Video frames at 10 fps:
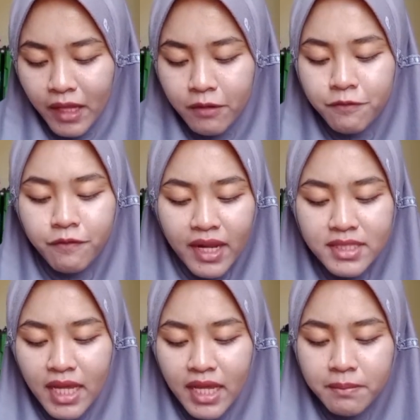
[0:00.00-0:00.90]
France,
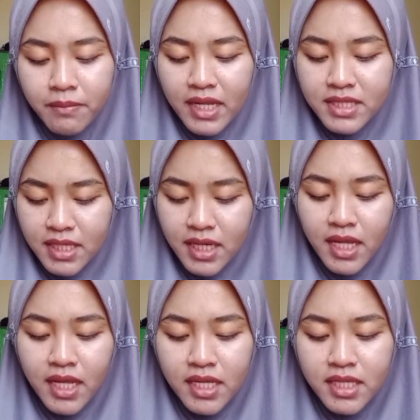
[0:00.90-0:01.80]
and Brazil.
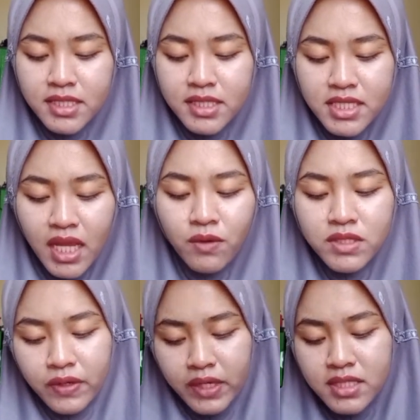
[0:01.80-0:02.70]
In these
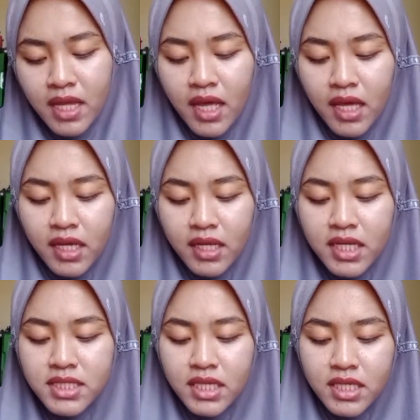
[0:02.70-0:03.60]
countries,
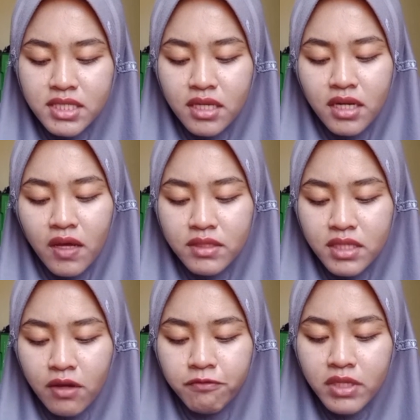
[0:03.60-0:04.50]
English is not the
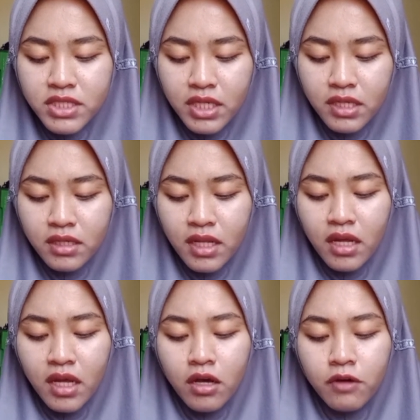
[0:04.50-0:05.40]
official
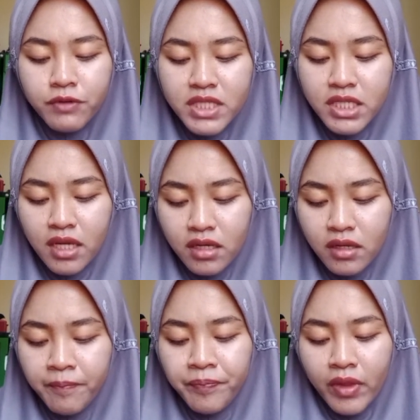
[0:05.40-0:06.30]

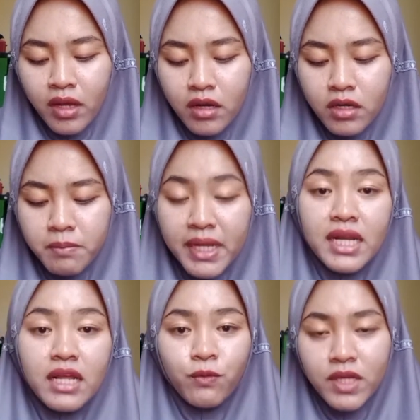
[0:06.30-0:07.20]
or main
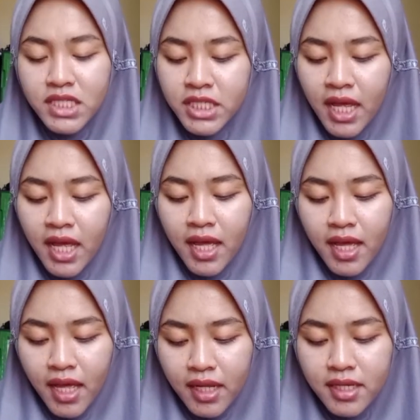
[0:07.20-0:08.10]
language,
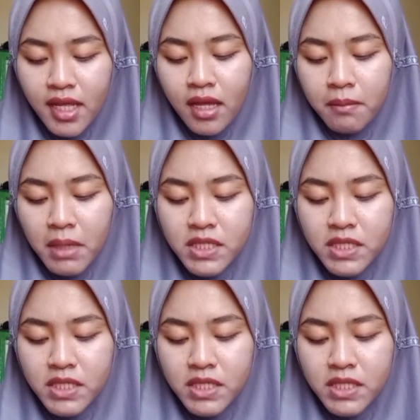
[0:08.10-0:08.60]
and most